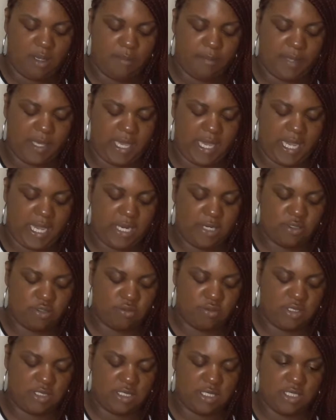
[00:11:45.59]
But
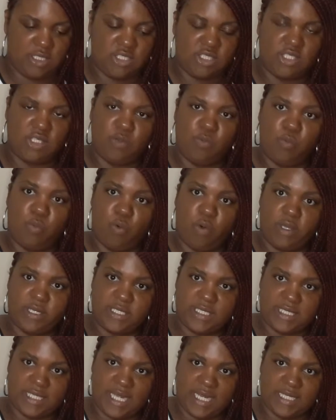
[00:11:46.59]
Angel says she
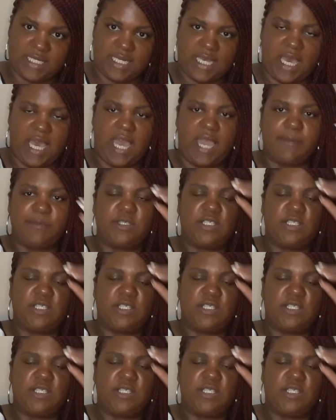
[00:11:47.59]
wants that time.